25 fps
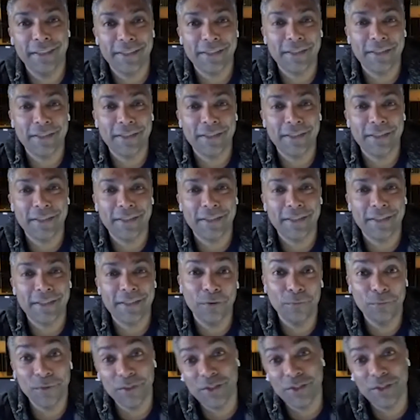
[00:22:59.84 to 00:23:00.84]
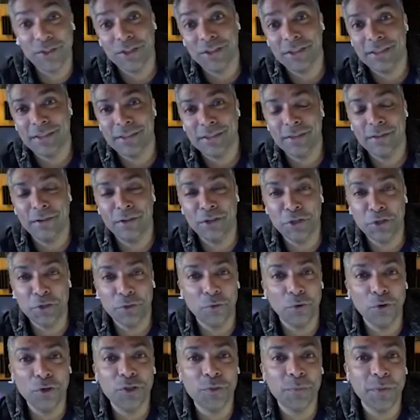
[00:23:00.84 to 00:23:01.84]
itself. So which is
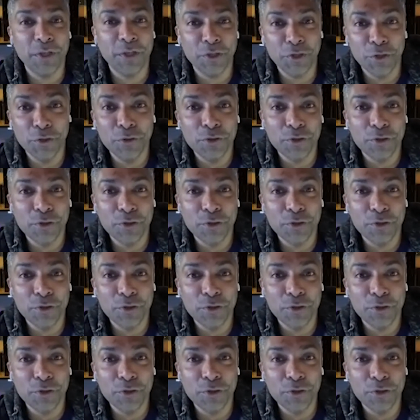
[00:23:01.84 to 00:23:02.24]
going to be new